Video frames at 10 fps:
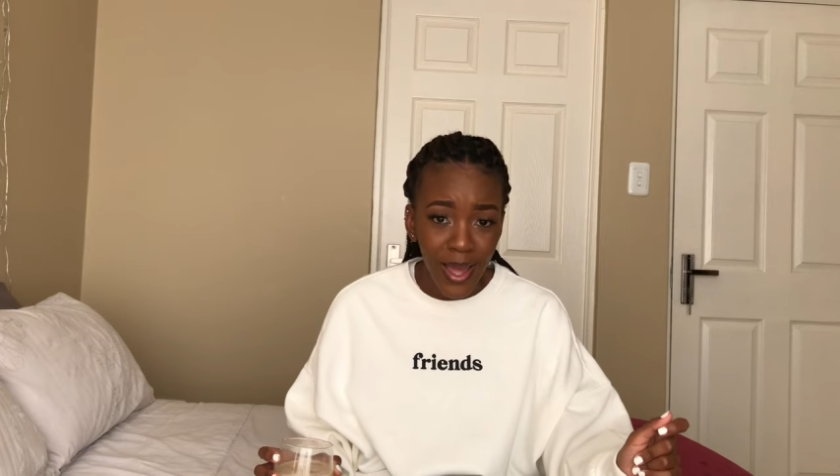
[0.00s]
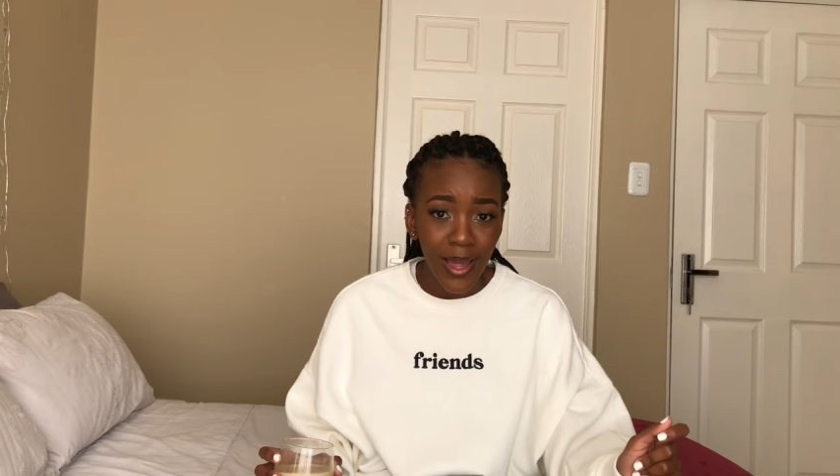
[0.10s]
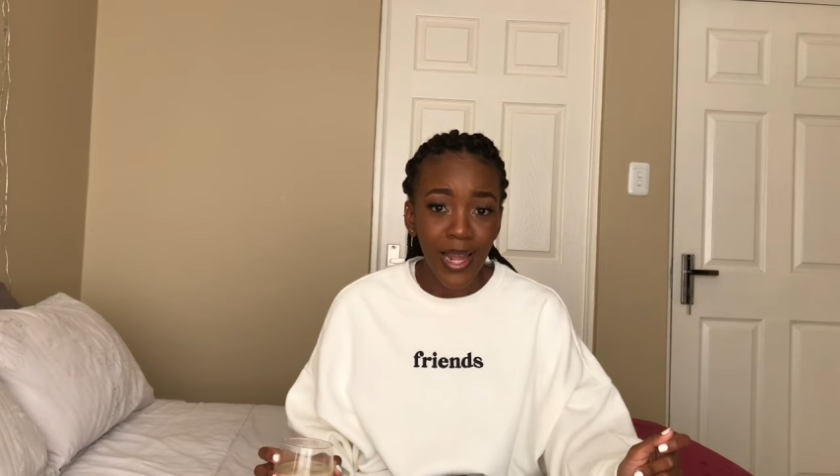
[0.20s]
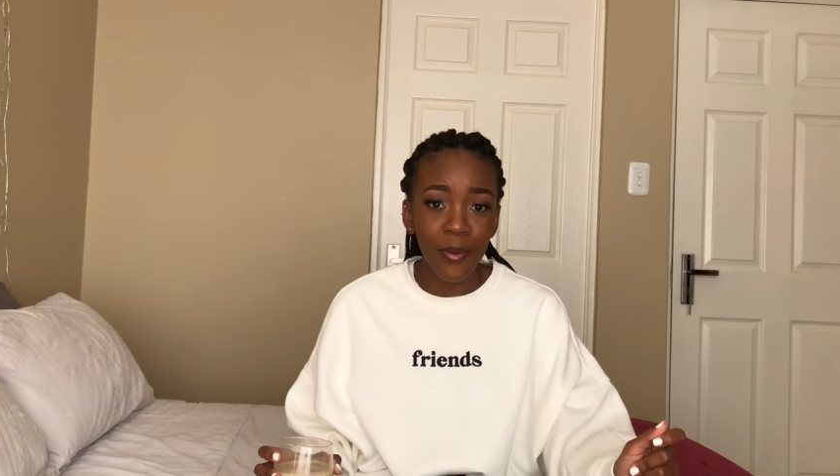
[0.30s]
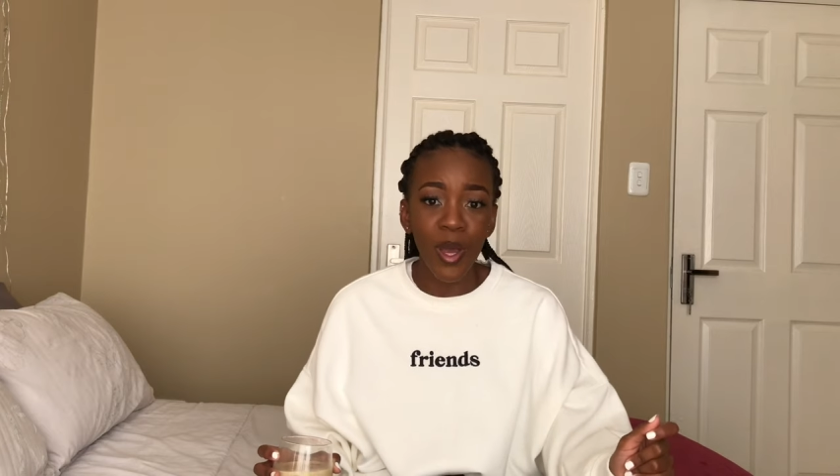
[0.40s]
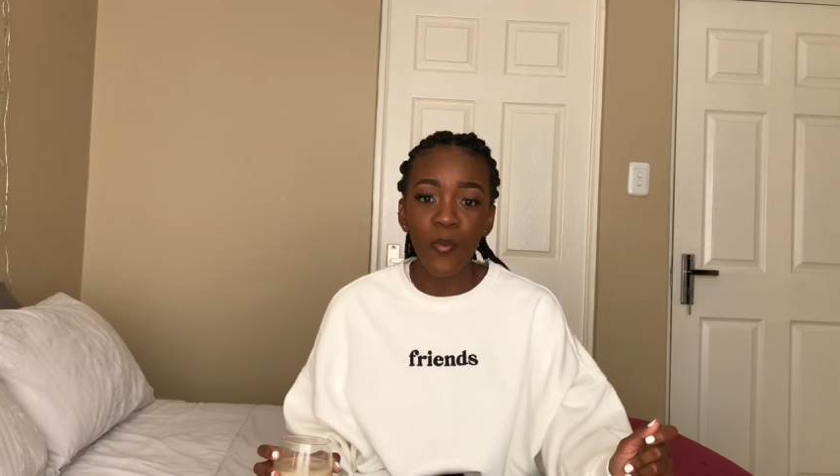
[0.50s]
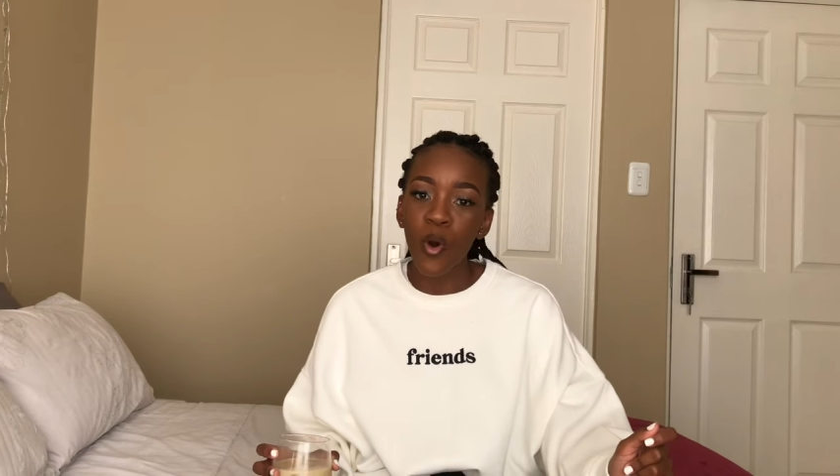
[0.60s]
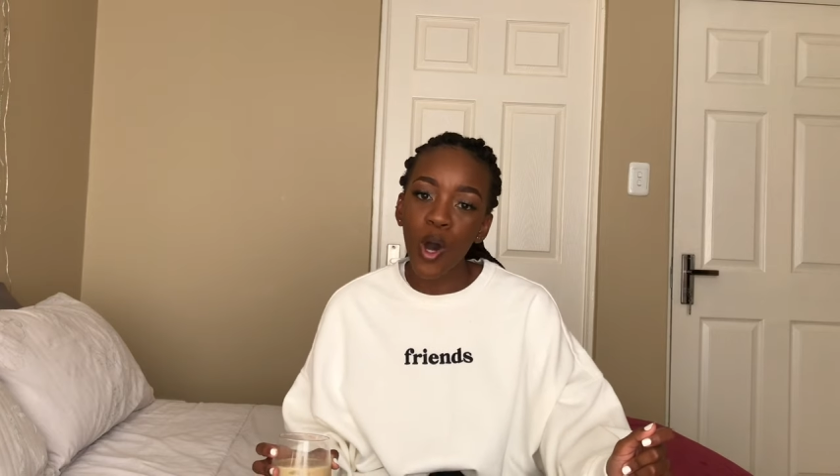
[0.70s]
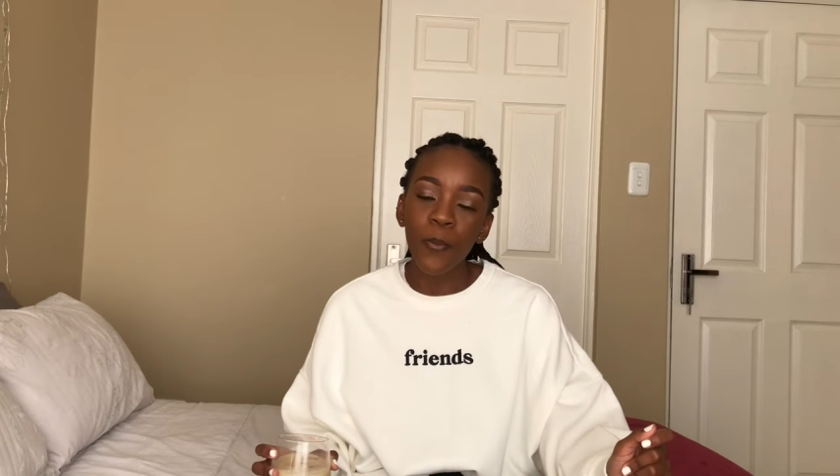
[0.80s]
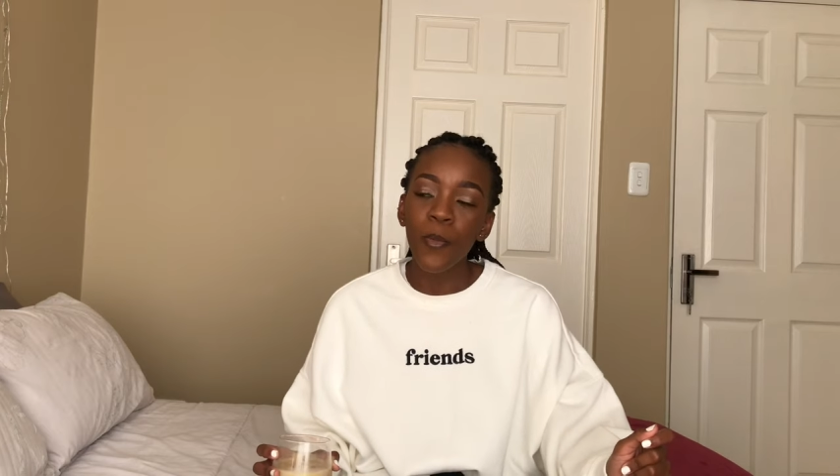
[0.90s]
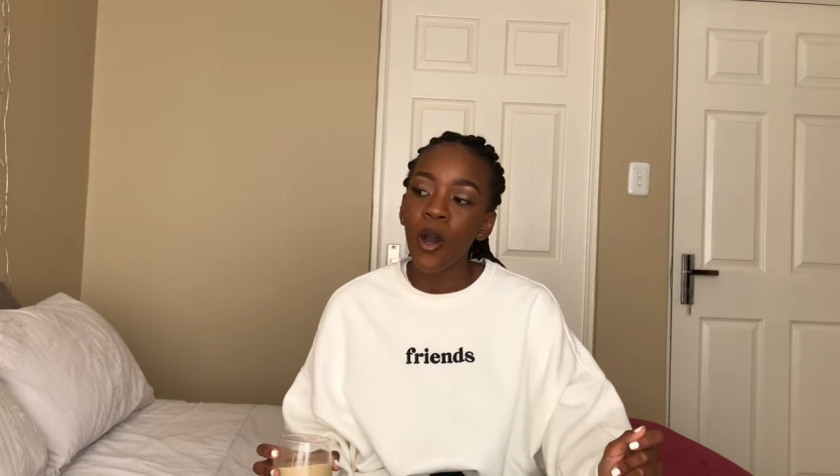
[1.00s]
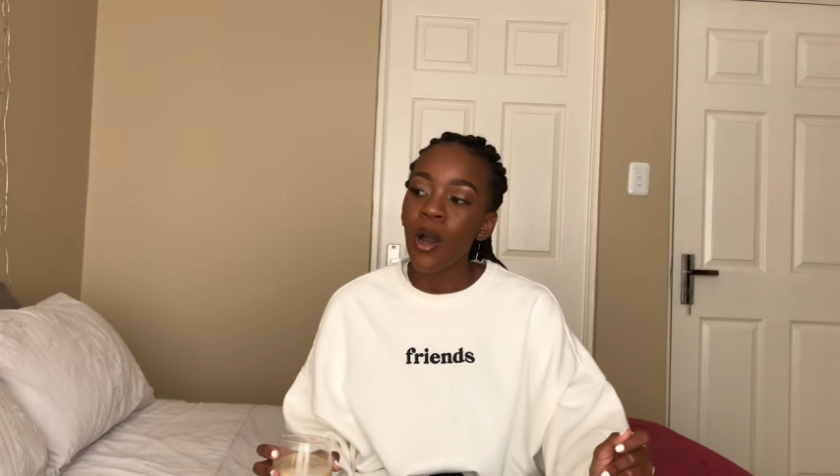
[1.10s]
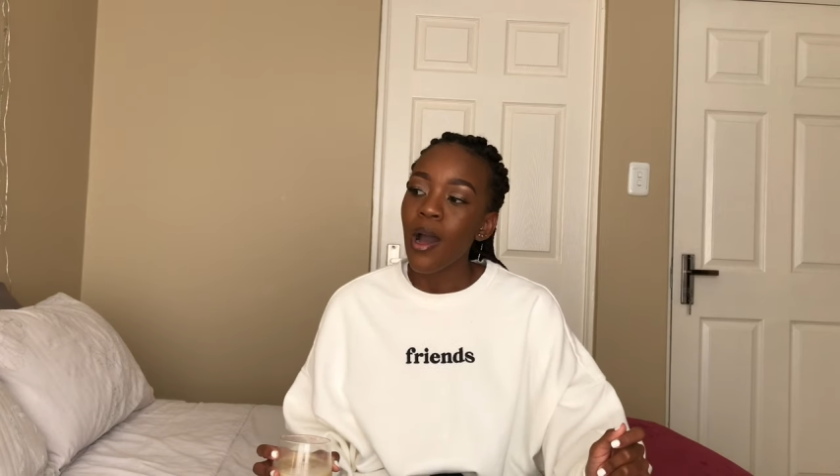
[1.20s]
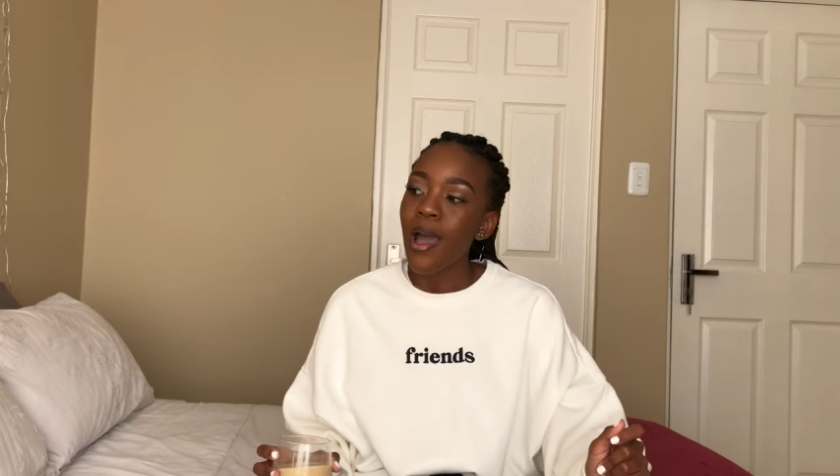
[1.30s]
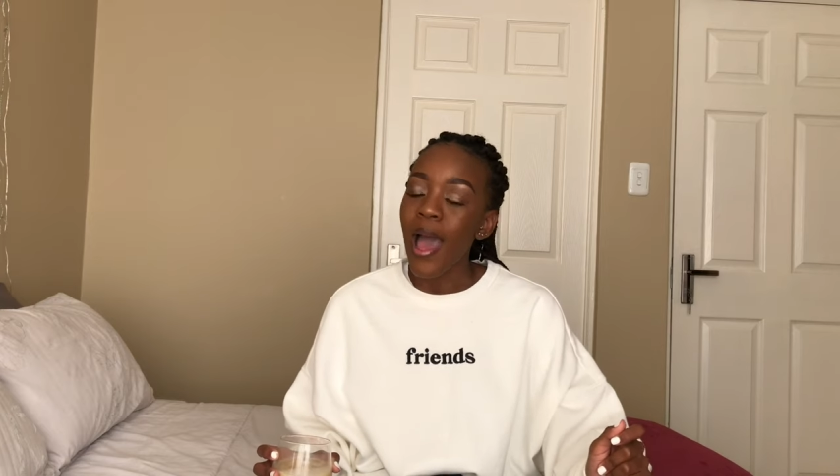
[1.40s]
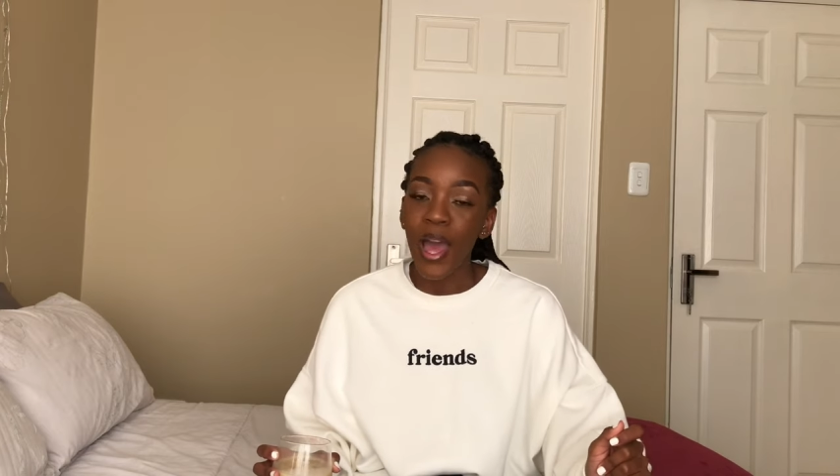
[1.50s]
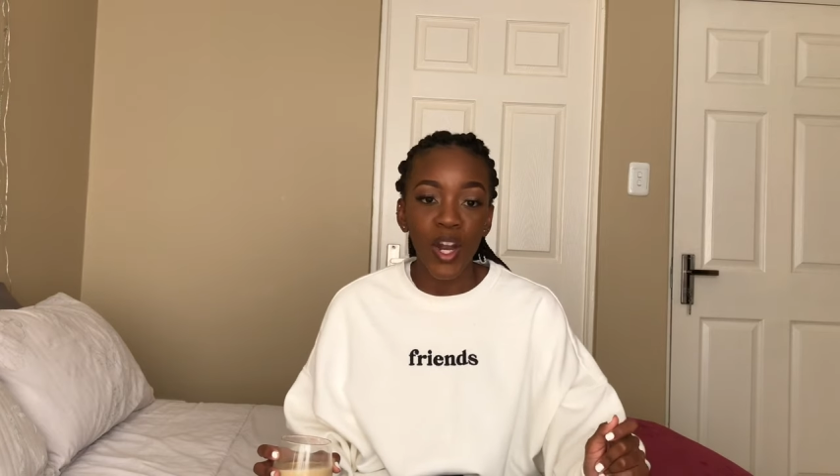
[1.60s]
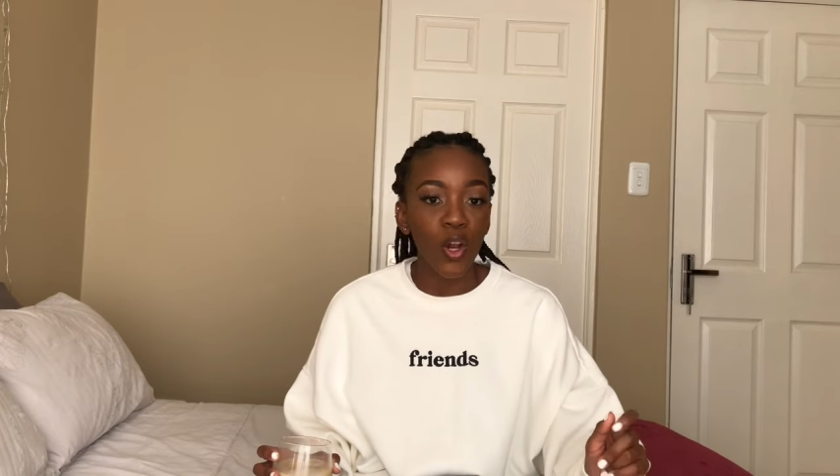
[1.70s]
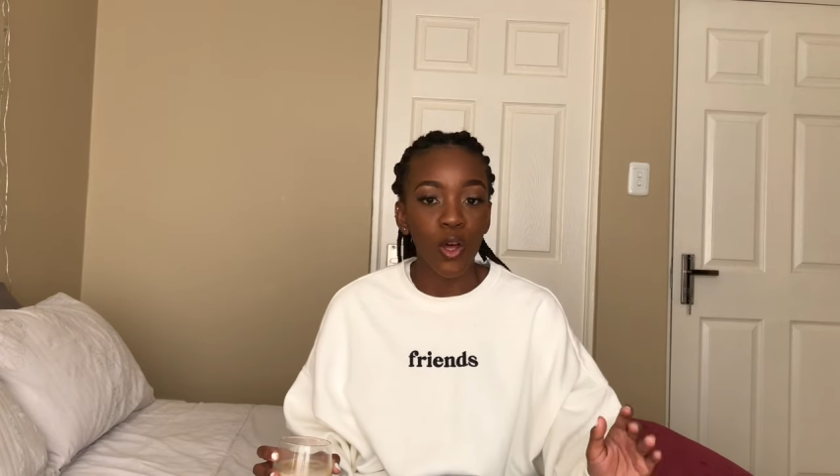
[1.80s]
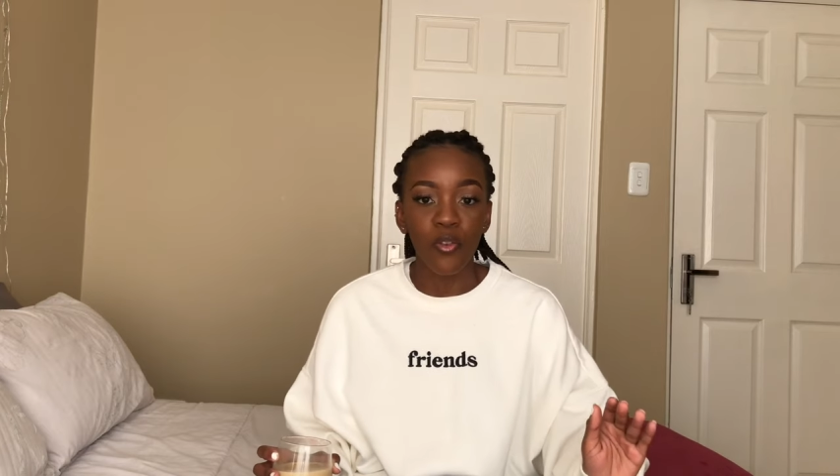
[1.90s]
Like, my mom had a
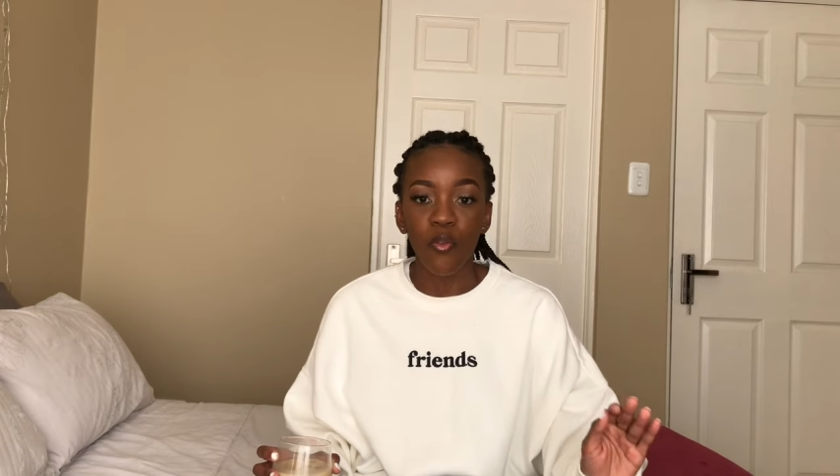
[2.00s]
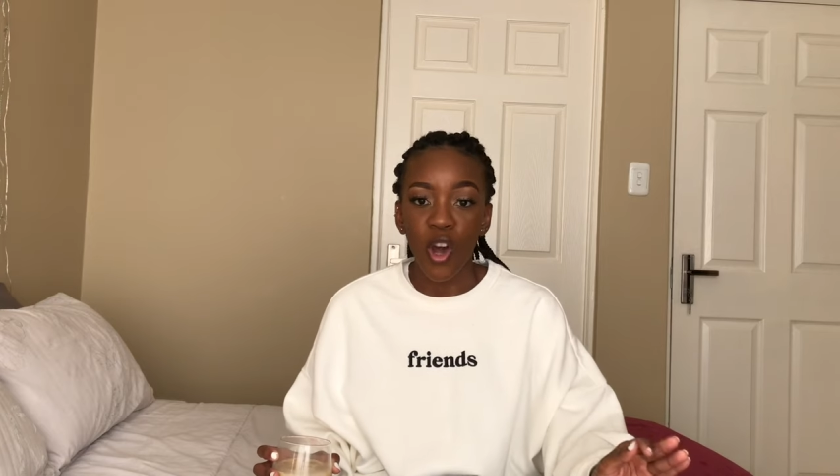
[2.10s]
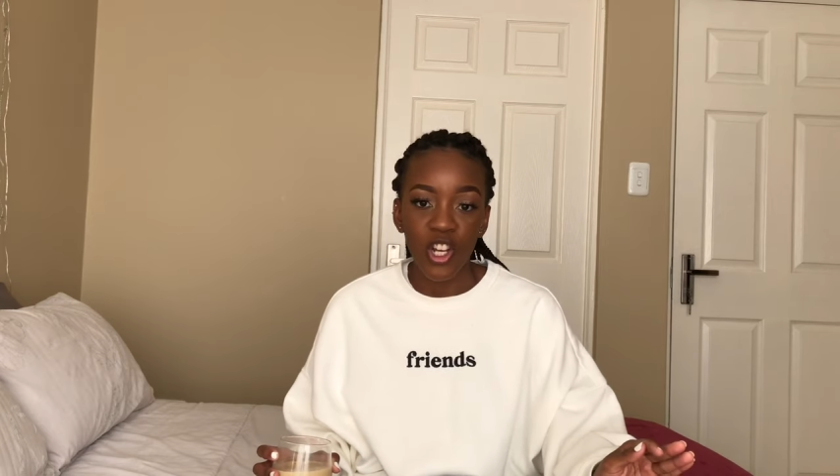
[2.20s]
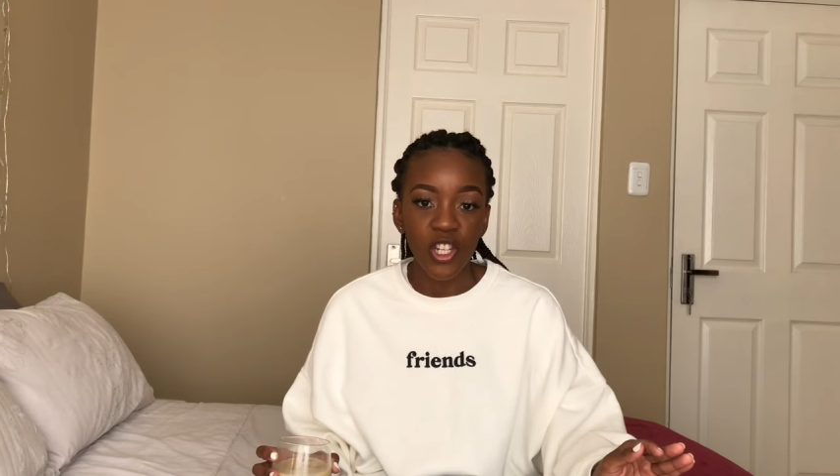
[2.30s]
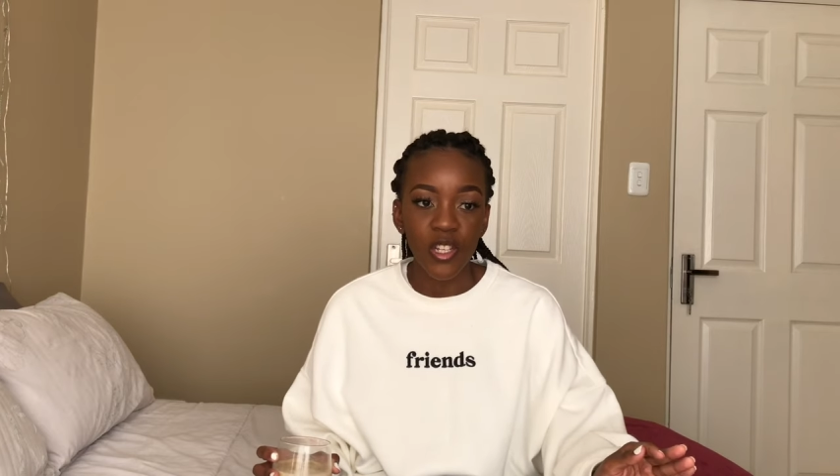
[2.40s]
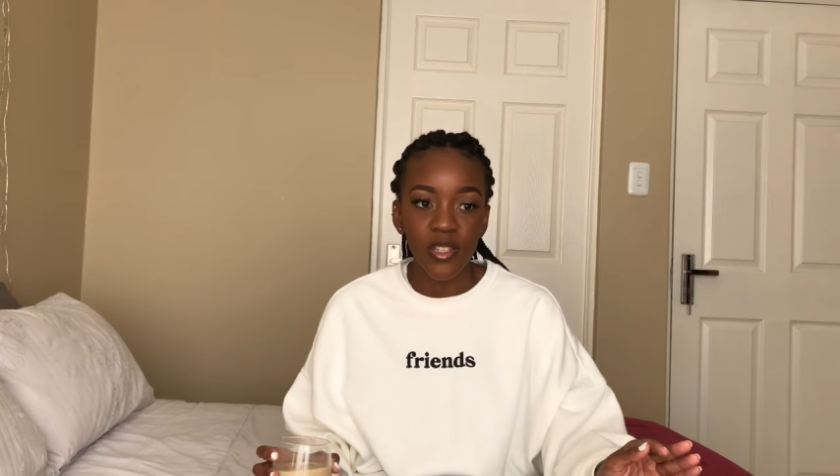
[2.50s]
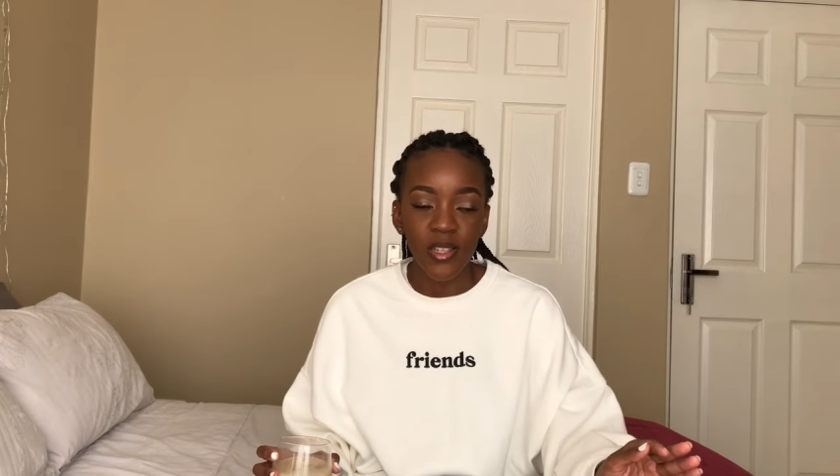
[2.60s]
lot of watches.